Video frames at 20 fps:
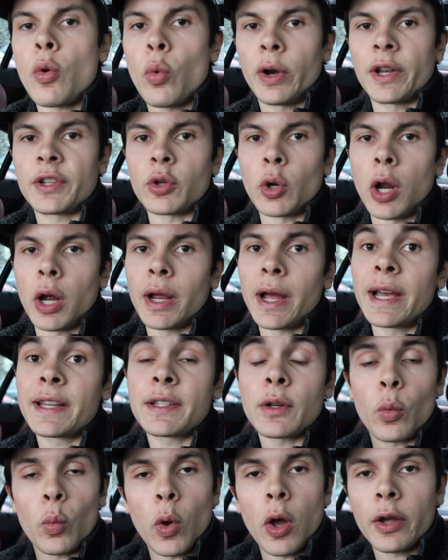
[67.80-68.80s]
What is going on,
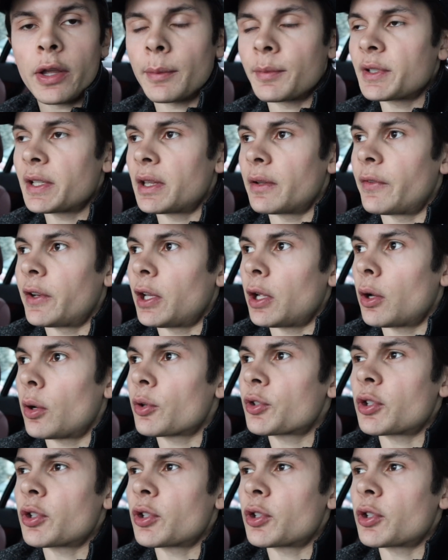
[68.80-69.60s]
guys? Welcome to the video.